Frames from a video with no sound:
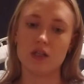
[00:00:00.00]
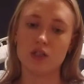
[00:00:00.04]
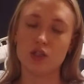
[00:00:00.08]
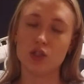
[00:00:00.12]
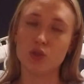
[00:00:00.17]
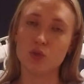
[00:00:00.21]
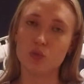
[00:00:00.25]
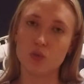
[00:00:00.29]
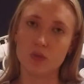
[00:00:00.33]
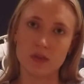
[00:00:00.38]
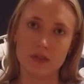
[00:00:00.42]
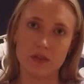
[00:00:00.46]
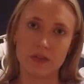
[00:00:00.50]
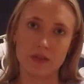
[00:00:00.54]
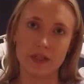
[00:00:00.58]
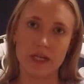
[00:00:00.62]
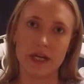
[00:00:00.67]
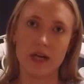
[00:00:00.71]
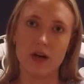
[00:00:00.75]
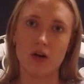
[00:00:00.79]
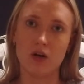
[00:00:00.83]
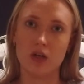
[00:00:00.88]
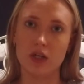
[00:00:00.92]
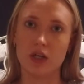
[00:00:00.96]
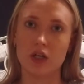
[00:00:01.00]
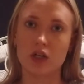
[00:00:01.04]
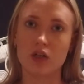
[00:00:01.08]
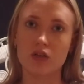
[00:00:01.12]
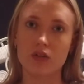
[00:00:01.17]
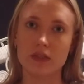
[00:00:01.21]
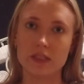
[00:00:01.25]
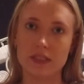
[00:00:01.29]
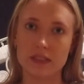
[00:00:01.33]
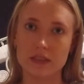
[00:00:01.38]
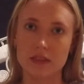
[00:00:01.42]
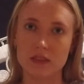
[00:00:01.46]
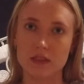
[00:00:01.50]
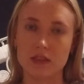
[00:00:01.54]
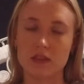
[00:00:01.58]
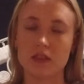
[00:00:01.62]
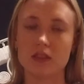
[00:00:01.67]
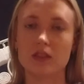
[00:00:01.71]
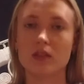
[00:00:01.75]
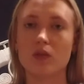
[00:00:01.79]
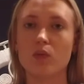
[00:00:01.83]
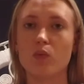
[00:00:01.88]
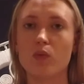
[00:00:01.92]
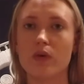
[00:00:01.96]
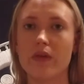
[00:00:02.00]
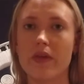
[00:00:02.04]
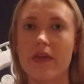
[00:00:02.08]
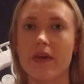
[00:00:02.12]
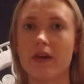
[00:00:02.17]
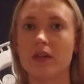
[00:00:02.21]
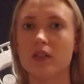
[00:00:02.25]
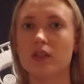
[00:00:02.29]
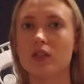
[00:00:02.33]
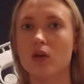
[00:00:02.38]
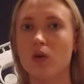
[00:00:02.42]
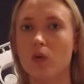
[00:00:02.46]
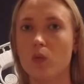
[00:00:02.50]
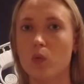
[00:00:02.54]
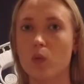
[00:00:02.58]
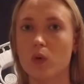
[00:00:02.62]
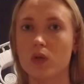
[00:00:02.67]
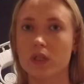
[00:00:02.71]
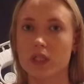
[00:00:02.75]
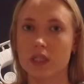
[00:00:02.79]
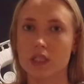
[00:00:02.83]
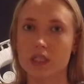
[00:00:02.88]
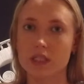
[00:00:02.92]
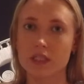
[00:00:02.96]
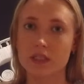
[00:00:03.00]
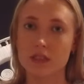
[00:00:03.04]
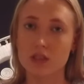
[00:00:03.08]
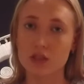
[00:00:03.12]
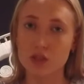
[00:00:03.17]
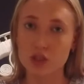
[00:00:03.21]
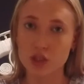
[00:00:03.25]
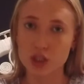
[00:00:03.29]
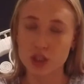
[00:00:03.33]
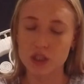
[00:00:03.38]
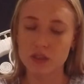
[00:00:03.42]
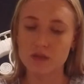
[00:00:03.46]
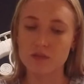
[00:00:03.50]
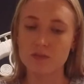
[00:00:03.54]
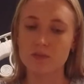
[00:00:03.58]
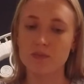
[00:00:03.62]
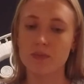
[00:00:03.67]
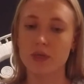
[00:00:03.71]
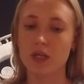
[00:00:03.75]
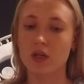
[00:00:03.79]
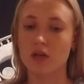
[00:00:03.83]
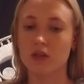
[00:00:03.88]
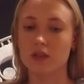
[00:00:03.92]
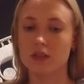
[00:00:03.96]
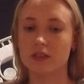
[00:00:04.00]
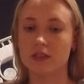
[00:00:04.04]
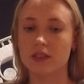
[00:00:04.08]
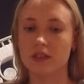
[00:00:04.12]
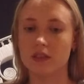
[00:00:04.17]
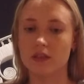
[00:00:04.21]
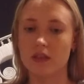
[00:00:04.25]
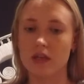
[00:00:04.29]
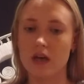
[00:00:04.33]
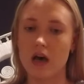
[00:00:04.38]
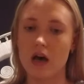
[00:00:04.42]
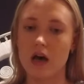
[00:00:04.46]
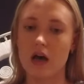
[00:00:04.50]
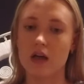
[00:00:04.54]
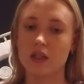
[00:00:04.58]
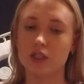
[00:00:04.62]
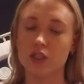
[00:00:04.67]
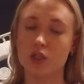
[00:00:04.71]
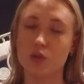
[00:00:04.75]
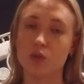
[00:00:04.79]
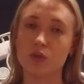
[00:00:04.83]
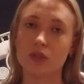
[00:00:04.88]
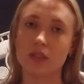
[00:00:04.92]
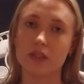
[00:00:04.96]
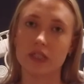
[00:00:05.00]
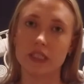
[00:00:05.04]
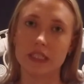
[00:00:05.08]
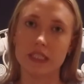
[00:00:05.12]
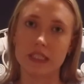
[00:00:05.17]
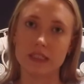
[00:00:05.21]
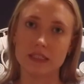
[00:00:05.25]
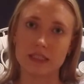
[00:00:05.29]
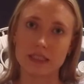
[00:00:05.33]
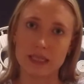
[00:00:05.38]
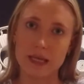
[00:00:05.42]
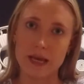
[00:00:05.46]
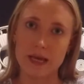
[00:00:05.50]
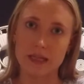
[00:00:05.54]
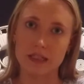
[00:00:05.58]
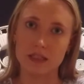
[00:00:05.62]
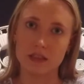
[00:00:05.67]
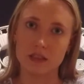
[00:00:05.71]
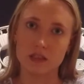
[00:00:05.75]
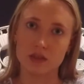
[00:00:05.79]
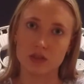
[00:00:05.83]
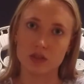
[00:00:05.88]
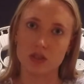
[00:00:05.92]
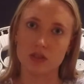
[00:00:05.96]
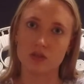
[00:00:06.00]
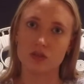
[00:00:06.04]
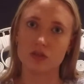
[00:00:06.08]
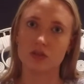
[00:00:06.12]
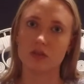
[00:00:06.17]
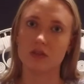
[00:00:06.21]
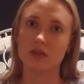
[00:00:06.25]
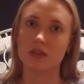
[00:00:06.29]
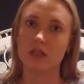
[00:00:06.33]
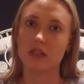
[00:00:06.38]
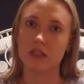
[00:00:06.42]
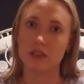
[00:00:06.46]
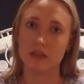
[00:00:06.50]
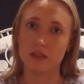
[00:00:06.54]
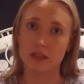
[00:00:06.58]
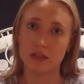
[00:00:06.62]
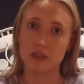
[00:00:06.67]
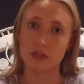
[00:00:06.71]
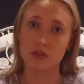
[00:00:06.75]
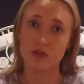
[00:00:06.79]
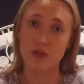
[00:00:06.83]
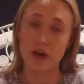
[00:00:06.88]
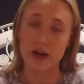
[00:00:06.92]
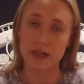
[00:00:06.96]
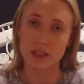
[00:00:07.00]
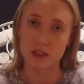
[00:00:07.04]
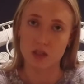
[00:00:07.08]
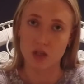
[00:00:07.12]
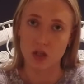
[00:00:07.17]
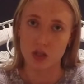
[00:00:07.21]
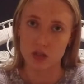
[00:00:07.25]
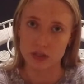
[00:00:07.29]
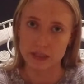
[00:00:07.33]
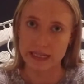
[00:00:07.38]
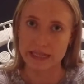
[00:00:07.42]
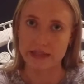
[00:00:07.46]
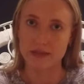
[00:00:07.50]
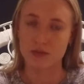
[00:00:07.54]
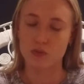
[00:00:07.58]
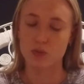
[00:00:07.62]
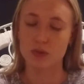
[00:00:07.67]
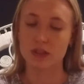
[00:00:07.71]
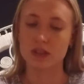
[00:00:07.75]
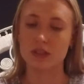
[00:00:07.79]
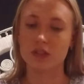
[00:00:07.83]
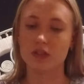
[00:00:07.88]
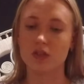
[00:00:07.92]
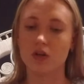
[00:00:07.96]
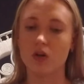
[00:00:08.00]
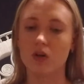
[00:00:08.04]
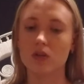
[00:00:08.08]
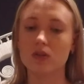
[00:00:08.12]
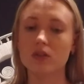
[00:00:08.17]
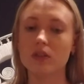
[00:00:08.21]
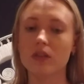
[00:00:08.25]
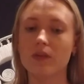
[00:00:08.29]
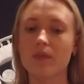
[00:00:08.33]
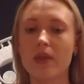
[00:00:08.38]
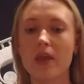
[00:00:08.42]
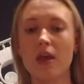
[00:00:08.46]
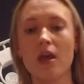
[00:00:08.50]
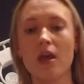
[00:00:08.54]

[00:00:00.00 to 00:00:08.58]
jewelry or your crystals with a salt water solution, because the jewelry doesn't get in the direct contact with salt.